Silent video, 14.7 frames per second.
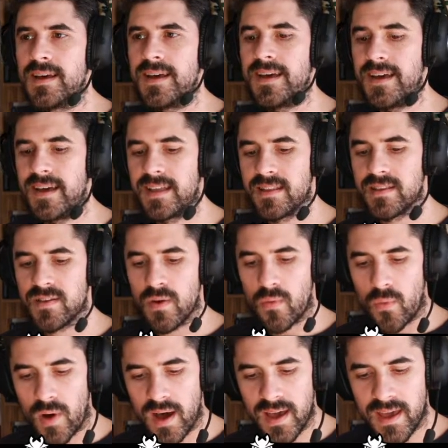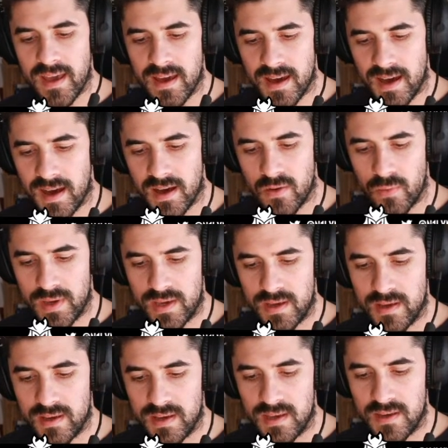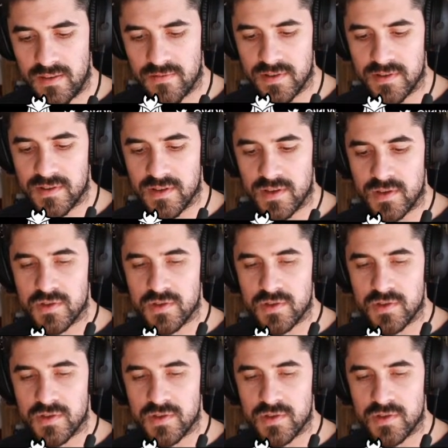And why are we even